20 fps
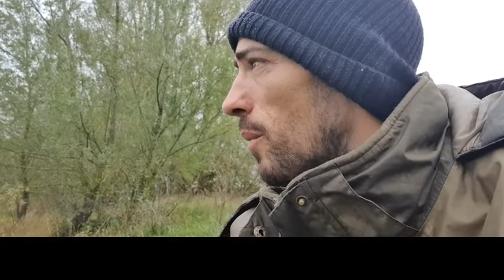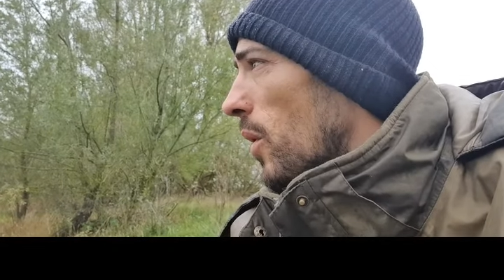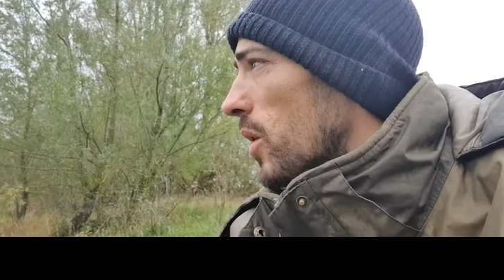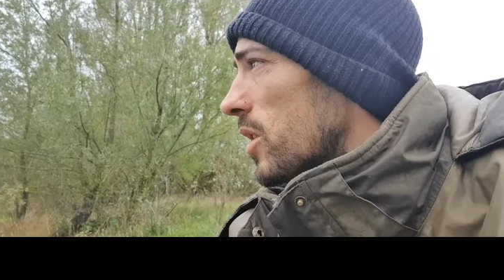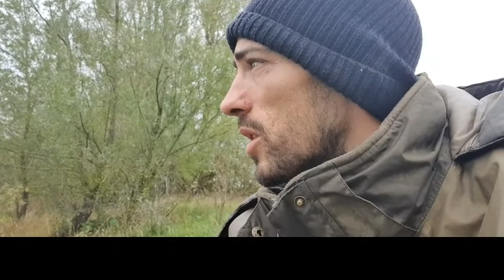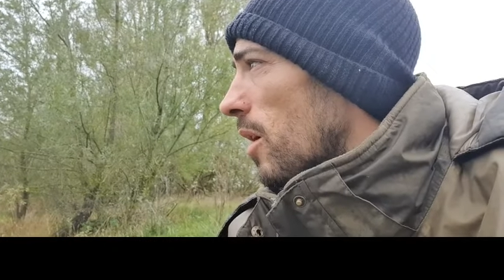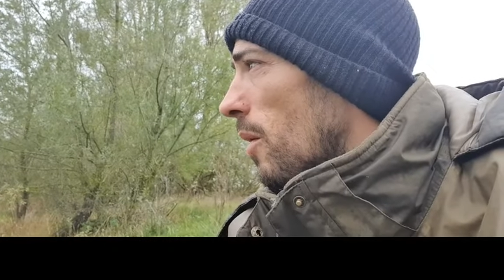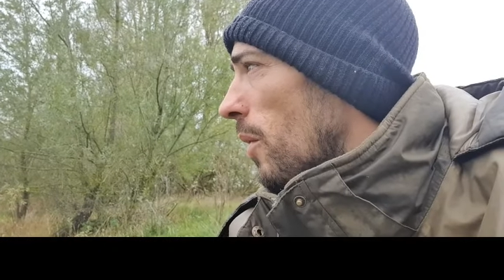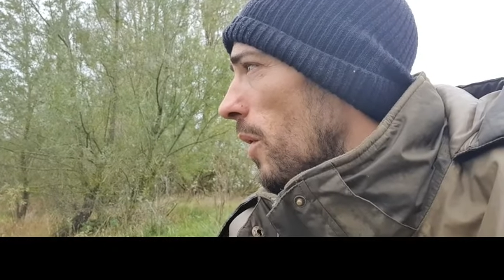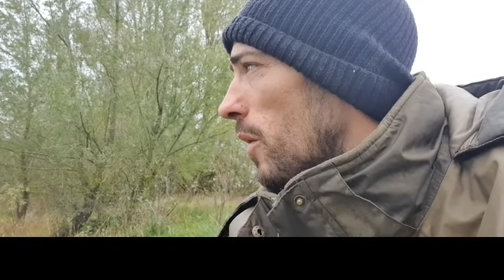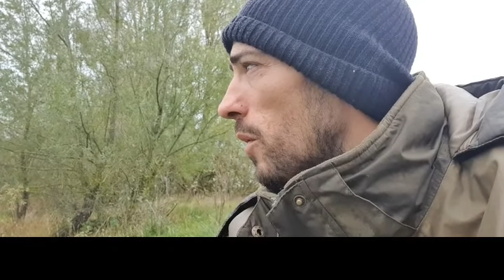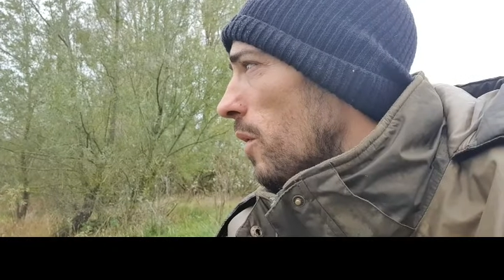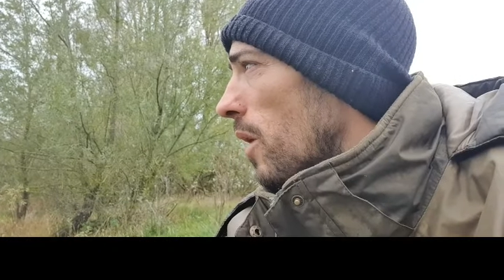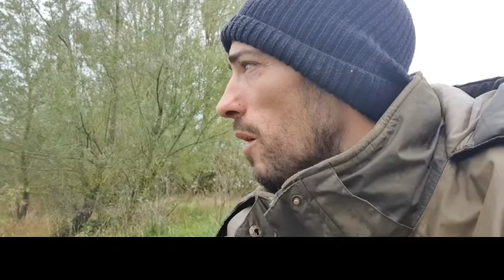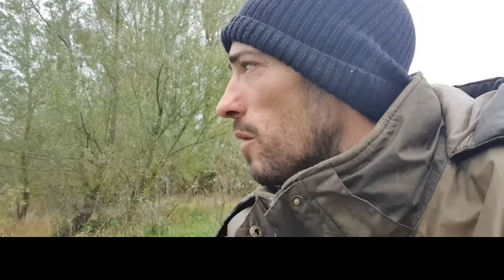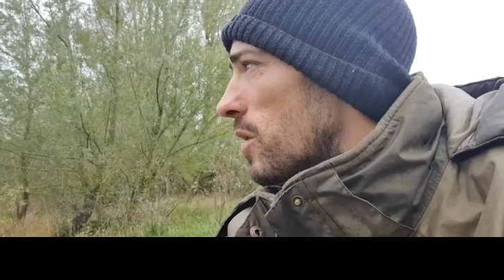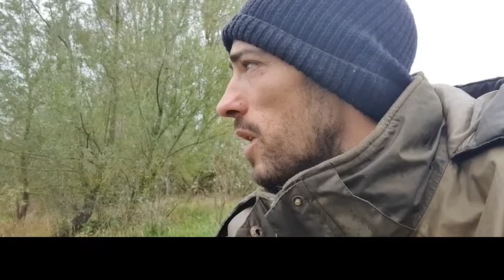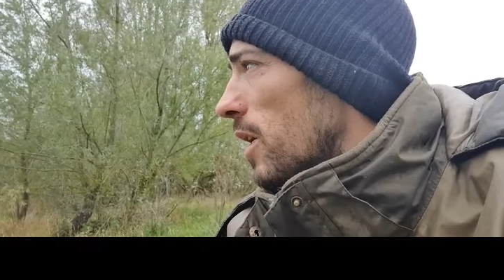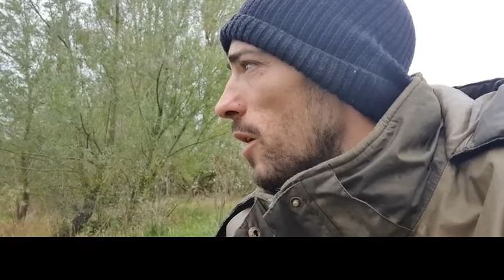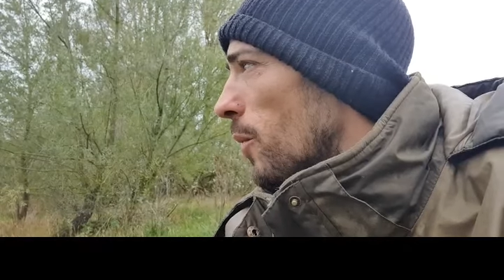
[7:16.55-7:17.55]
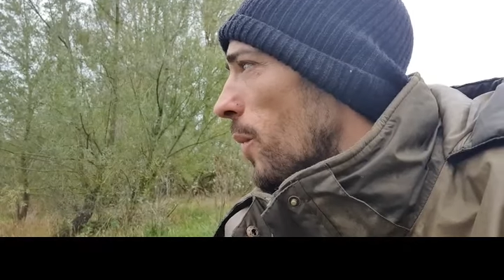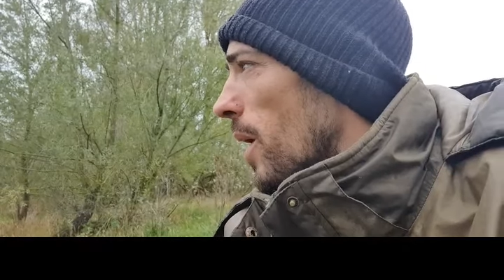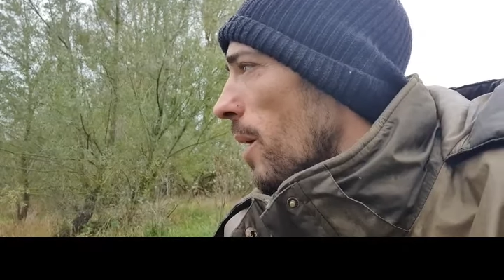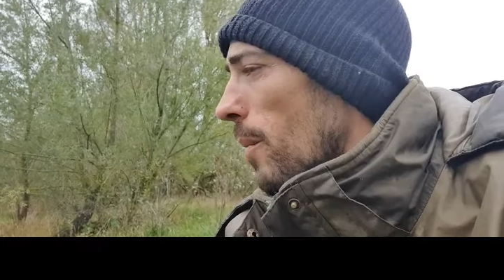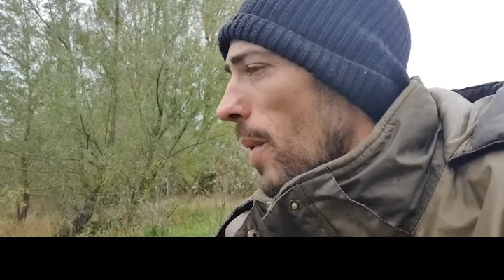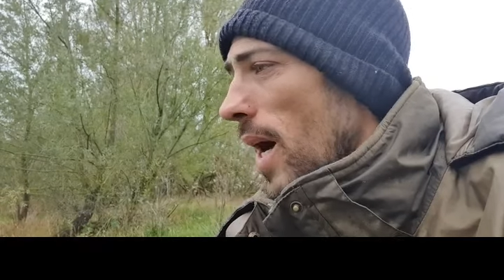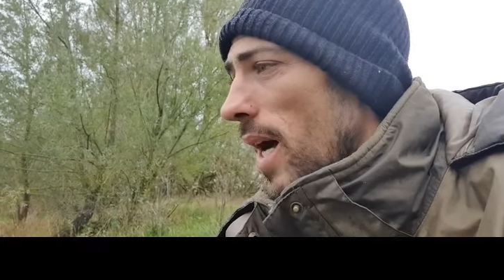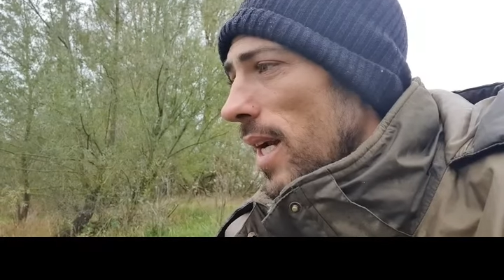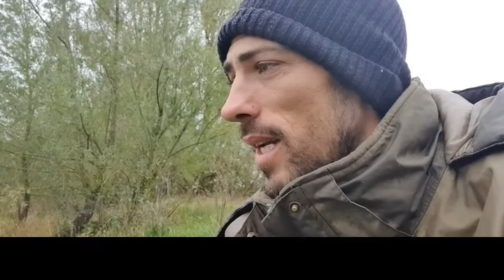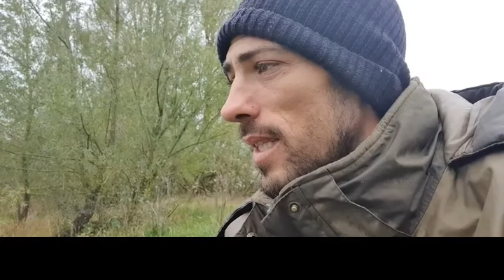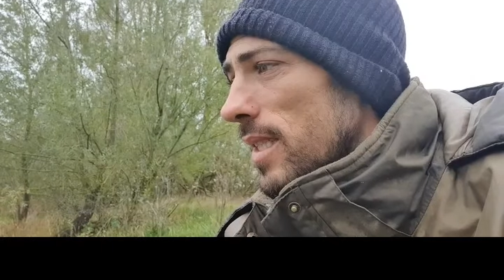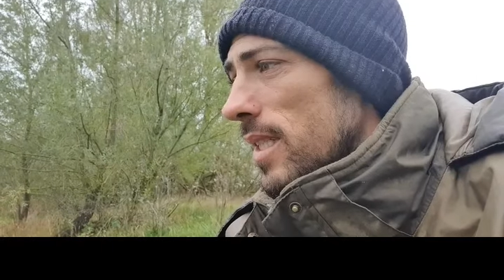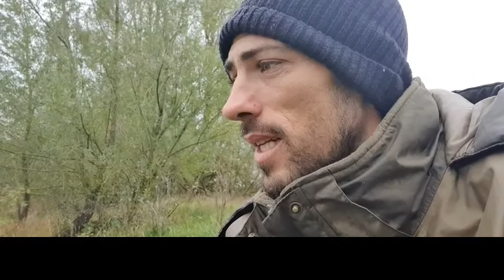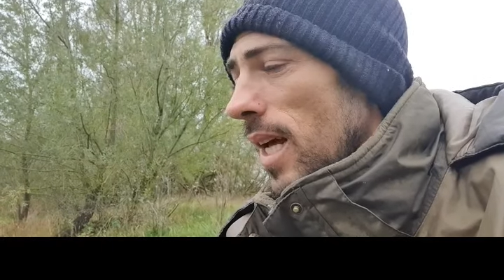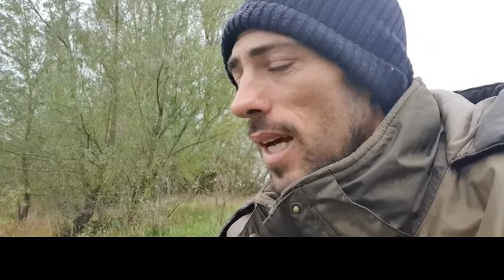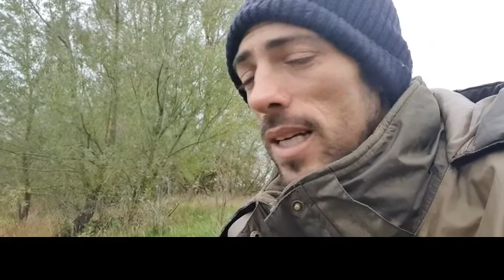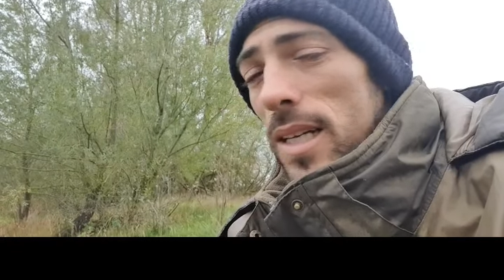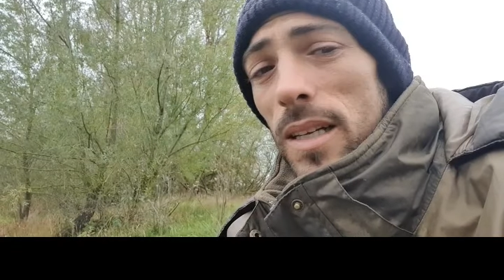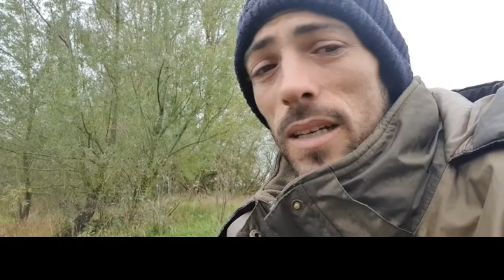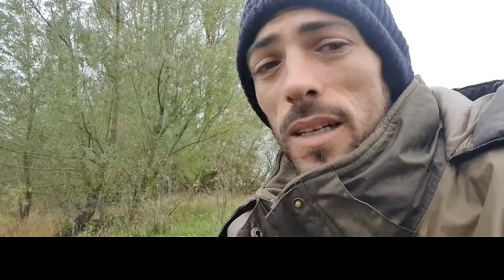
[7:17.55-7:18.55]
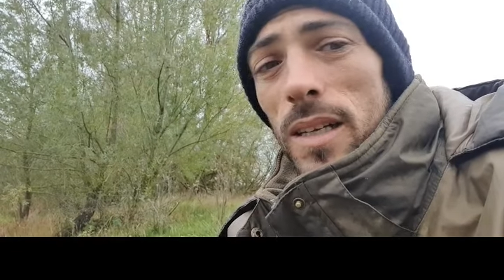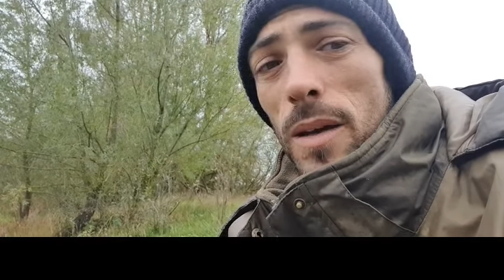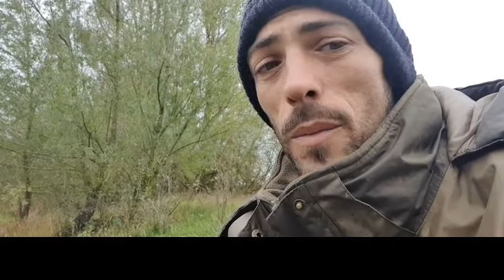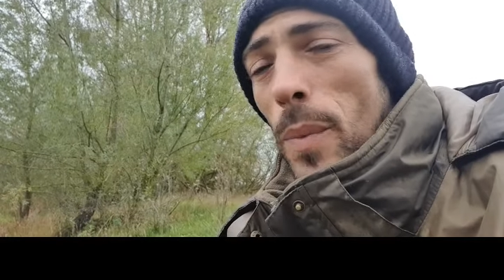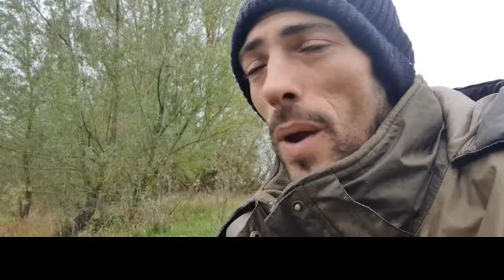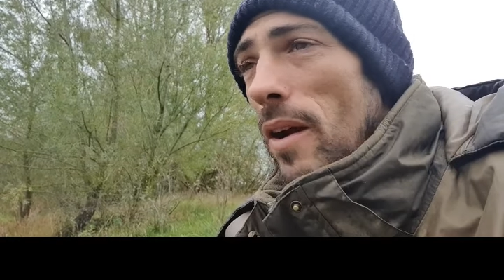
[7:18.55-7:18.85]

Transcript: by someone who knows a little bit about this lake that